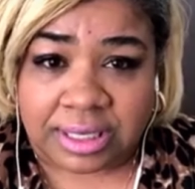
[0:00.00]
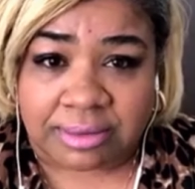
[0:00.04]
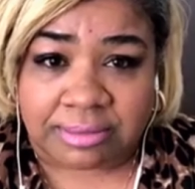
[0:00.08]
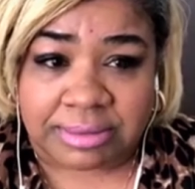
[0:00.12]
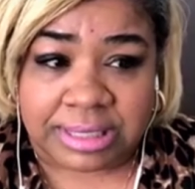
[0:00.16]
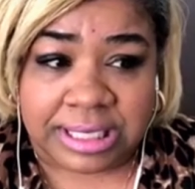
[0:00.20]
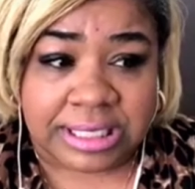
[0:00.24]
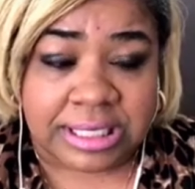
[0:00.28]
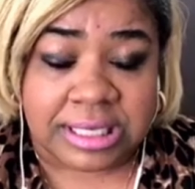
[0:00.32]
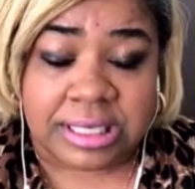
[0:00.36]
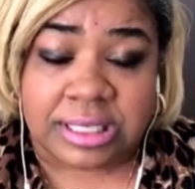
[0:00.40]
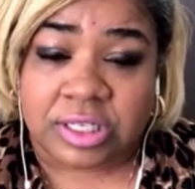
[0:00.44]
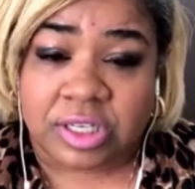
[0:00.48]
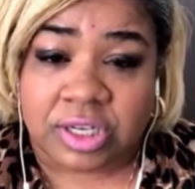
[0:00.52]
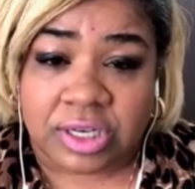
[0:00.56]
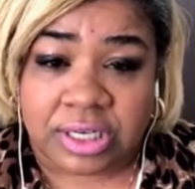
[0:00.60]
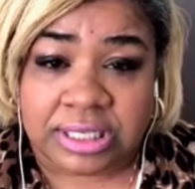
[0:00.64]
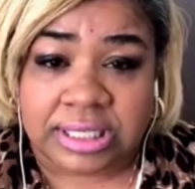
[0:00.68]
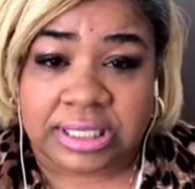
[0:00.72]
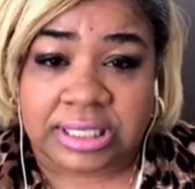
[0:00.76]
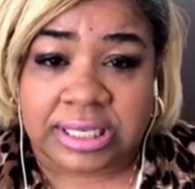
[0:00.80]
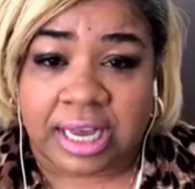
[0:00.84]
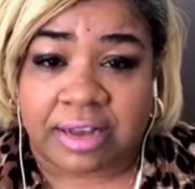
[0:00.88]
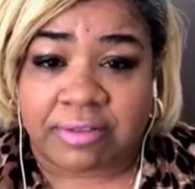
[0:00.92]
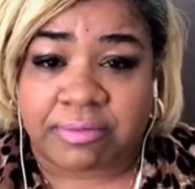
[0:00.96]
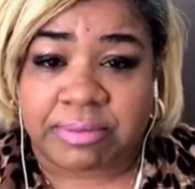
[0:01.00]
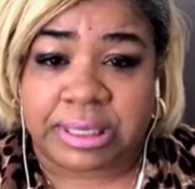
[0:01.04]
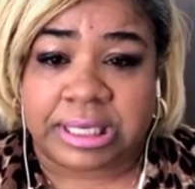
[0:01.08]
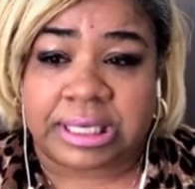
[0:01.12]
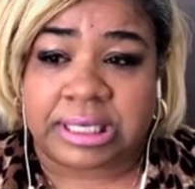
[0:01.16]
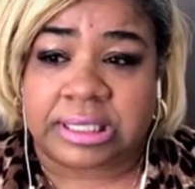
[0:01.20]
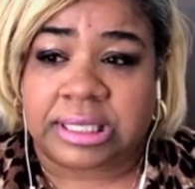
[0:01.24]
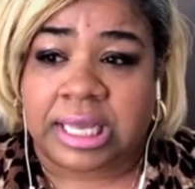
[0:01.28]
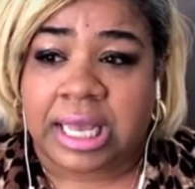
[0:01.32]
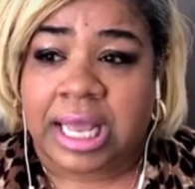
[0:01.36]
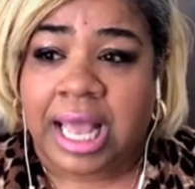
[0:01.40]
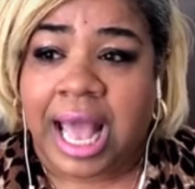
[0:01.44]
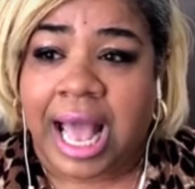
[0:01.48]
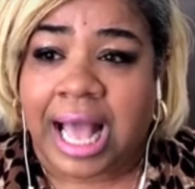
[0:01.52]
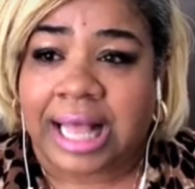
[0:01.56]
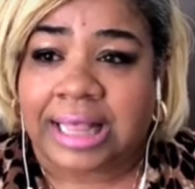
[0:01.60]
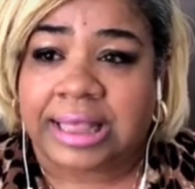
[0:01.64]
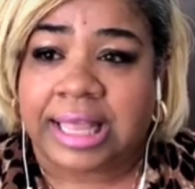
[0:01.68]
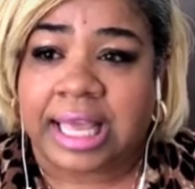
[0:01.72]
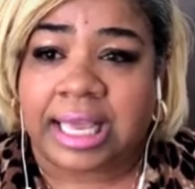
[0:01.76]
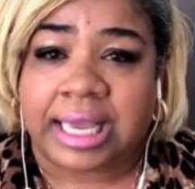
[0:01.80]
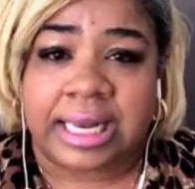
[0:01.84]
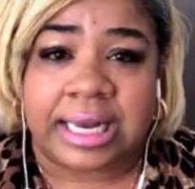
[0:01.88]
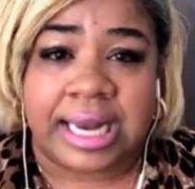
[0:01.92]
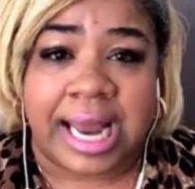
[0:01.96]
This is good stuff because I
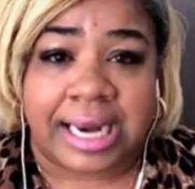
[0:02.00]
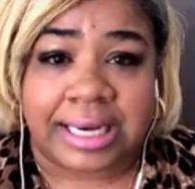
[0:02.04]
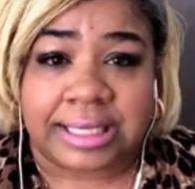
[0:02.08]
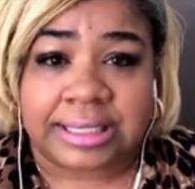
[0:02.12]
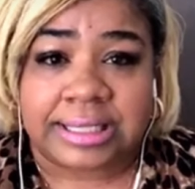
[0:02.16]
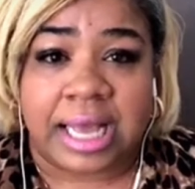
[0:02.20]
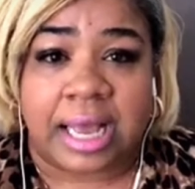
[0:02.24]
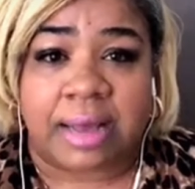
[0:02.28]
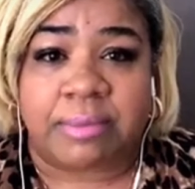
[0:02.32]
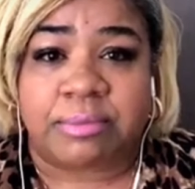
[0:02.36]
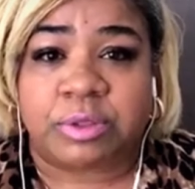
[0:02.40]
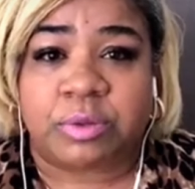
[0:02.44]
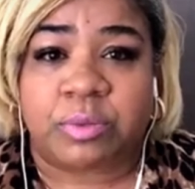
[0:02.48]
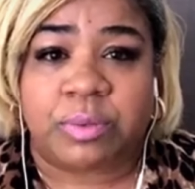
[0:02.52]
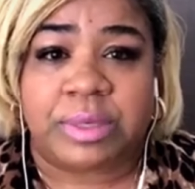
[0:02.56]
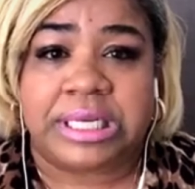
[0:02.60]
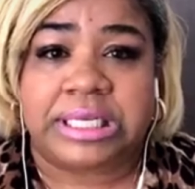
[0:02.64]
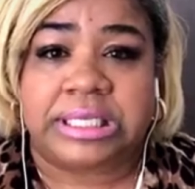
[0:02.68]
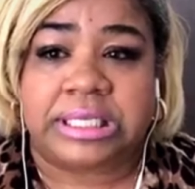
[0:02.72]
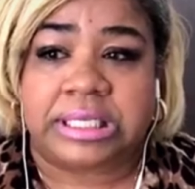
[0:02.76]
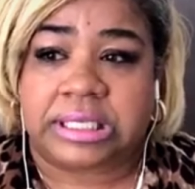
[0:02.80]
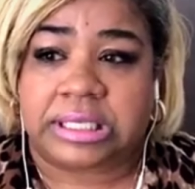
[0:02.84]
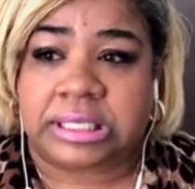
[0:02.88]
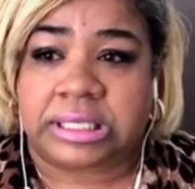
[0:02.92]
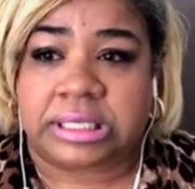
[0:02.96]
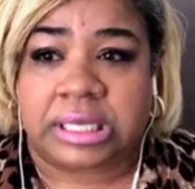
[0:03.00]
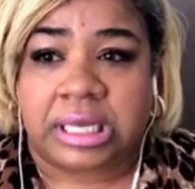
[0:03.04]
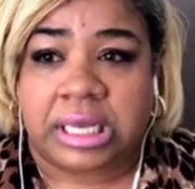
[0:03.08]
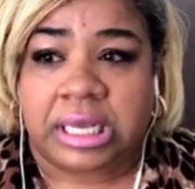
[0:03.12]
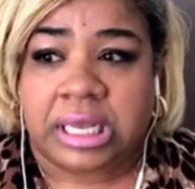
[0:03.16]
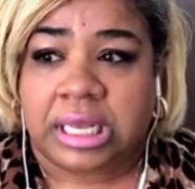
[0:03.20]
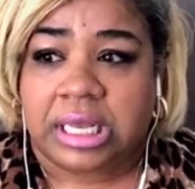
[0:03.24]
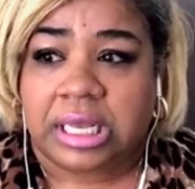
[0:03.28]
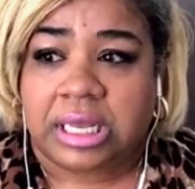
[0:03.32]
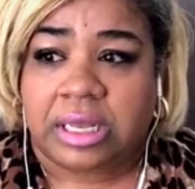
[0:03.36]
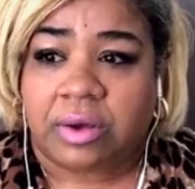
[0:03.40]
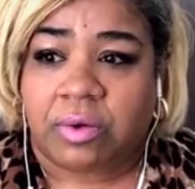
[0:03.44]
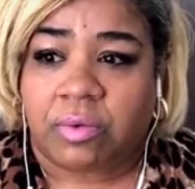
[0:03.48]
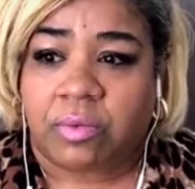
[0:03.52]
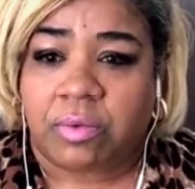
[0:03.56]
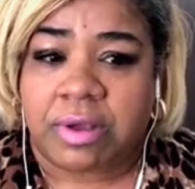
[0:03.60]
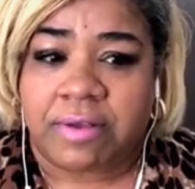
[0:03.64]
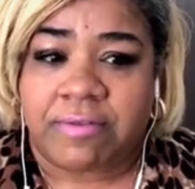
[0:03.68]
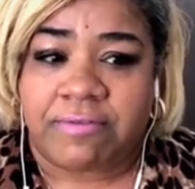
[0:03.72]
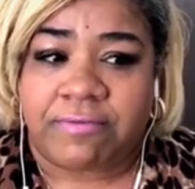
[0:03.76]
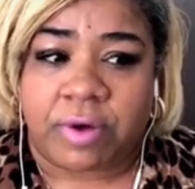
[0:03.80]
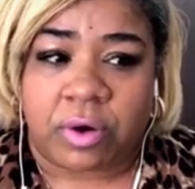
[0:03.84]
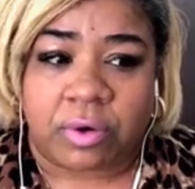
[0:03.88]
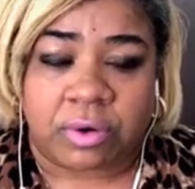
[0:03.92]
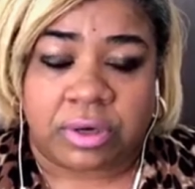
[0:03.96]
think a lot of times we just we
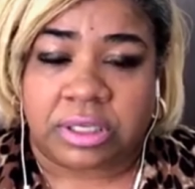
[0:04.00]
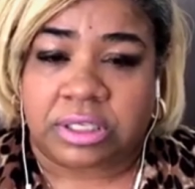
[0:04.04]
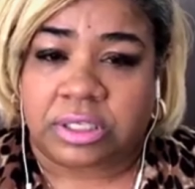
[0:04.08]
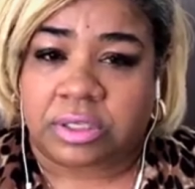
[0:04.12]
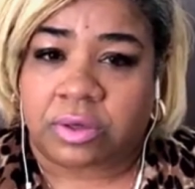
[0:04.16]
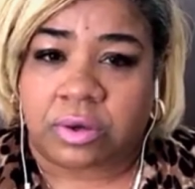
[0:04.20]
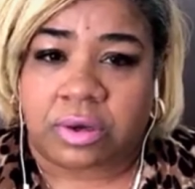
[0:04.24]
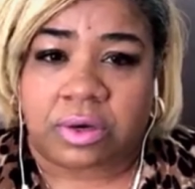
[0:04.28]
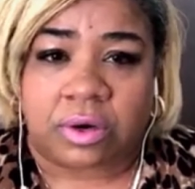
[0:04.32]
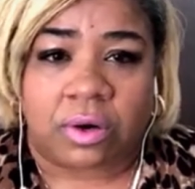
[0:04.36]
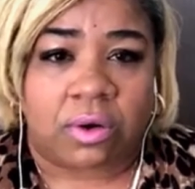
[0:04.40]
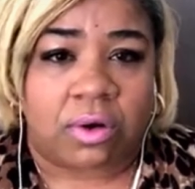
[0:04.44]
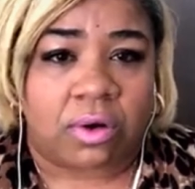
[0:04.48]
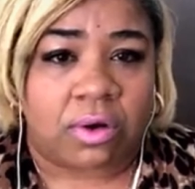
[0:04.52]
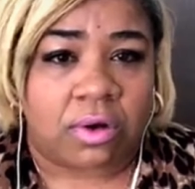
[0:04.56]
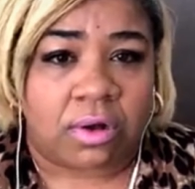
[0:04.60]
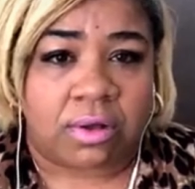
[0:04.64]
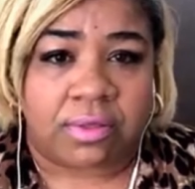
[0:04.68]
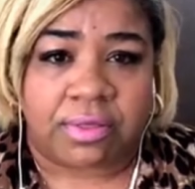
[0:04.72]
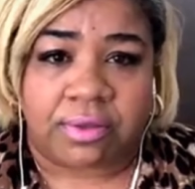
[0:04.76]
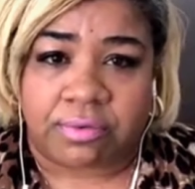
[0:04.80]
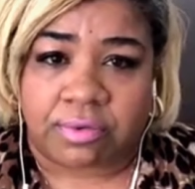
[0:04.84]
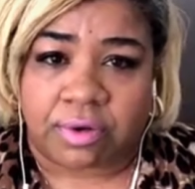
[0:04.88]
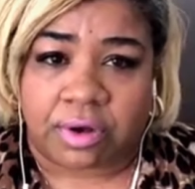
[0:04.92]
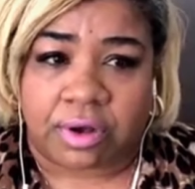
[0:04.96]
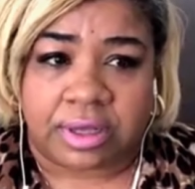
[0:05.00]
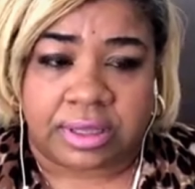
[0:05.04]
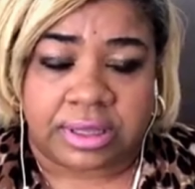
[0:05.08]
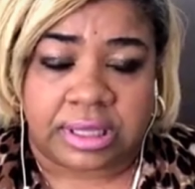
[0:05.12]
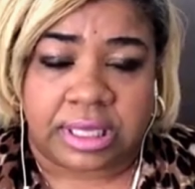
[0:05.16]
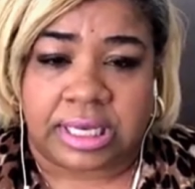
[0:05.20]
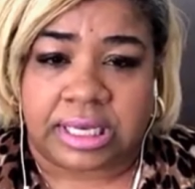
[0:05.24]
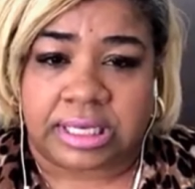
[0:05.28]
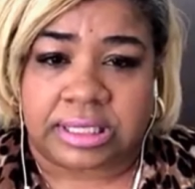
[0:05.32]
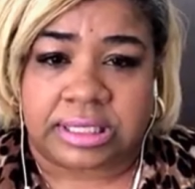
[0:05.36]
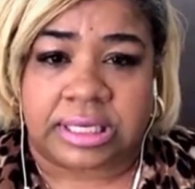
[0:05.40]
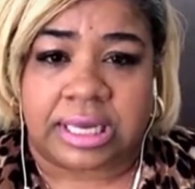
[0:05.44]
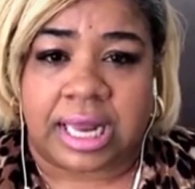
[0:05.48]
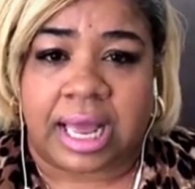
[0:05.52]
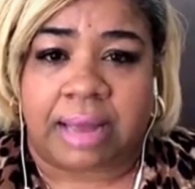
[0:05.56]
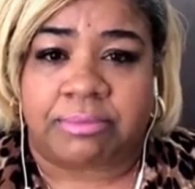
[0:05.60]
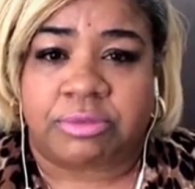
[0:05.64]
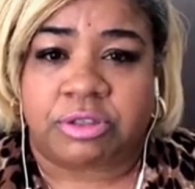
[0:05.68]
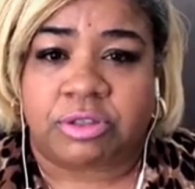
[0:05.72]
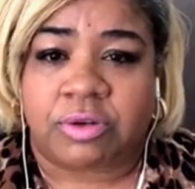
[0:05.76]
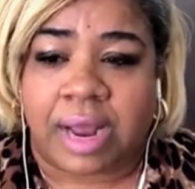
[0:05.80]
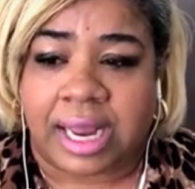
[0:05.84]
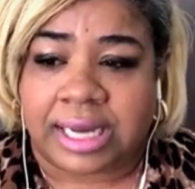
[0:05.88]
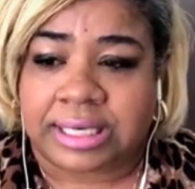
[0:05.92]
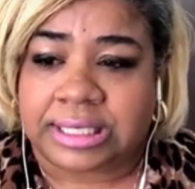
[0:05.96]
focus on all the wrong things and i'm
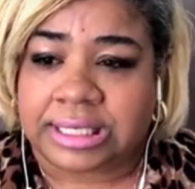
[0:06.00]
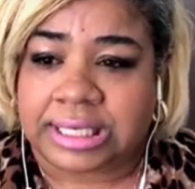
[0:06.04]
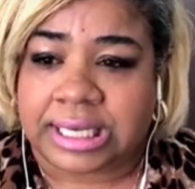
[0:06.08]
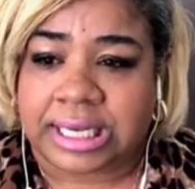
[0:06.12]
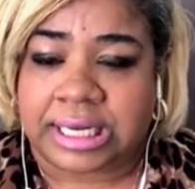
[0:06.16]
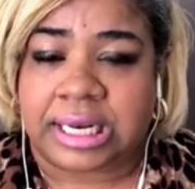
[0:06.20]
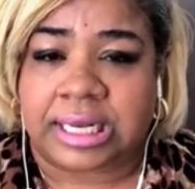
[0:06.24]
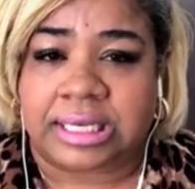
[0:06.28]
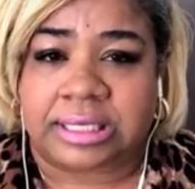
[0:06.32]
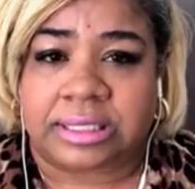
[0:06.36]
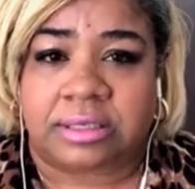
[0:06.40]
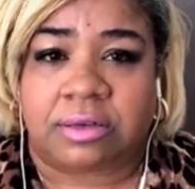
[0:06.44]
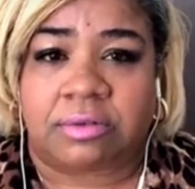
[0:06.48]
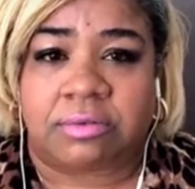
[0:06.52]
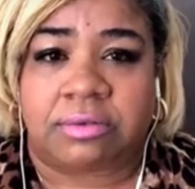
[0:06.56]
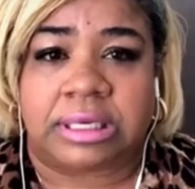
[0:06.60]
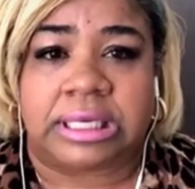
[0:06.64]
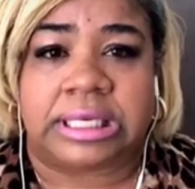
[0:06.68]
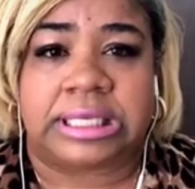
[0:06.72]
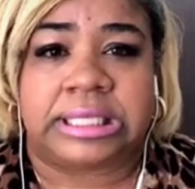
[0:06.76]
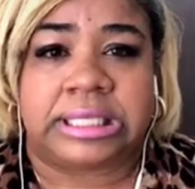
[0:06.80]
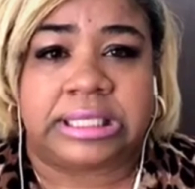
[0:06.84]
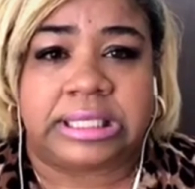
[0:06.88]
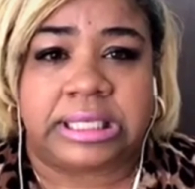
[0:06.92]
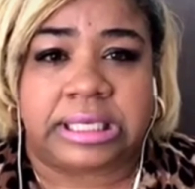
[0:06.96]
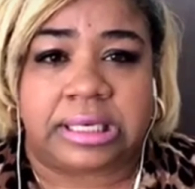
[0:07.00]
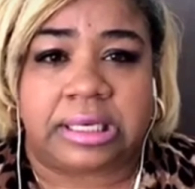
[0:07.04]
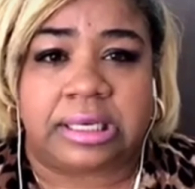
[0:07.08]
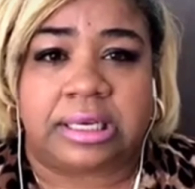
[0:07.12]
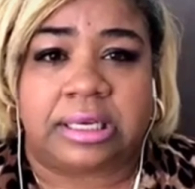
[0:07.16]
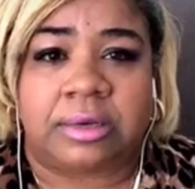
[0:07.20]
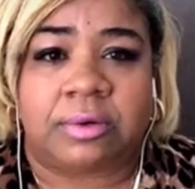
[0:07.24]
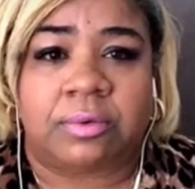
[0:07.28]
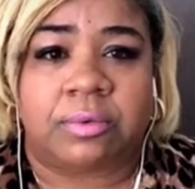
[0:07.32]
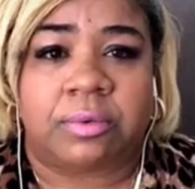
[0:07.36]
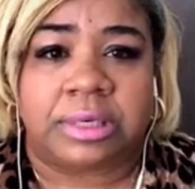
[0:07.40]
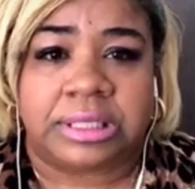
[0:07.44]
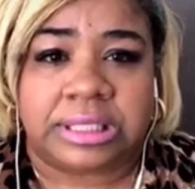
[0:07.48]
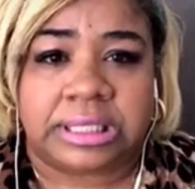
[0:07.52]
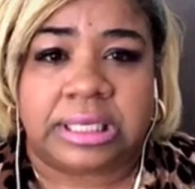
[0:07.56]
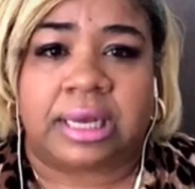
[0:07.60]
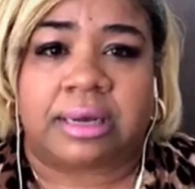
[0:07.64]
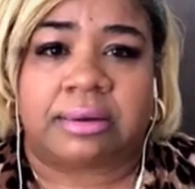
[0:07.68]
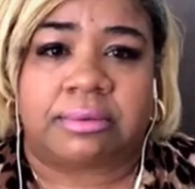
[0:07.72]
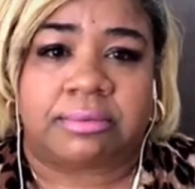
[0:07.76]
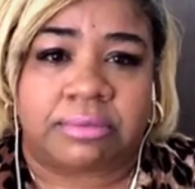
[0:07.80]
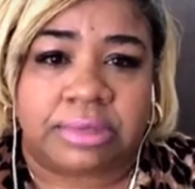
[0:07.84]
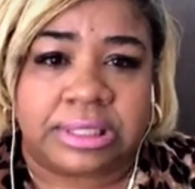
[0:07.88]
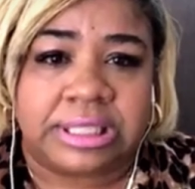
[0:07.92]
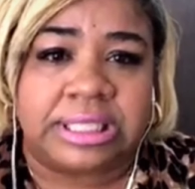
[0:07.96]
trying to get us to really see what's up
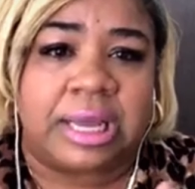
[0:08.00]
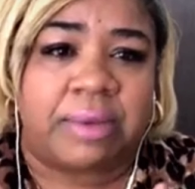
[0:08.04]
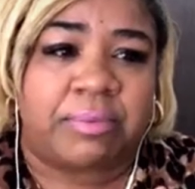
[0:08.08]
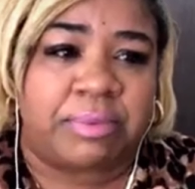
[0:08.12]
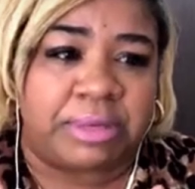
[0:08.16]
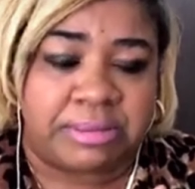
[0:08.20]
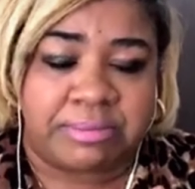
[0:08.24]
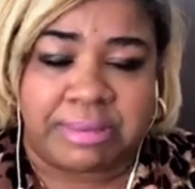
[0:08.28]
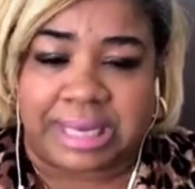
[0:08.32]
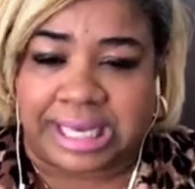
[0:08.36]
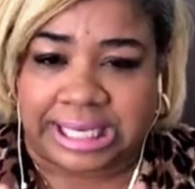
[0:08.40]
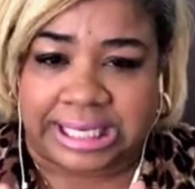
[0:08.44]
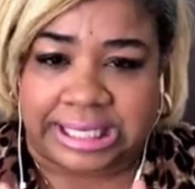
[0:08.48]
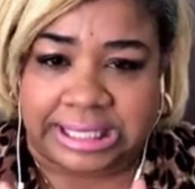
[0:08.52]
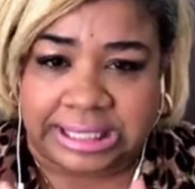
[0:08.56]
what's up with me